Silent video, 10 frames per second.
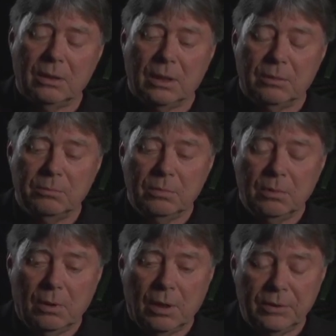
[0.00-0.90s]
Um,
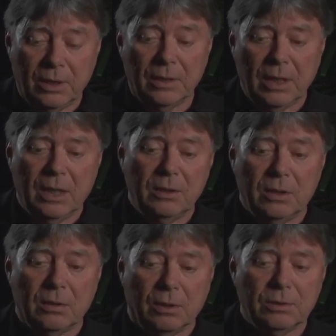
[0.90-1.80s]
on the other hand,
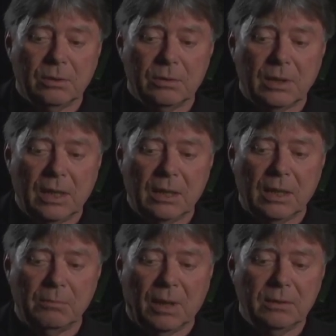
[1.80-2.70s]
you can also say
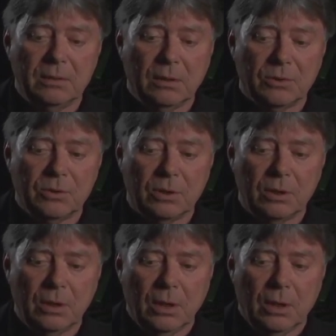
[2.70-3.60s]
that modern culture,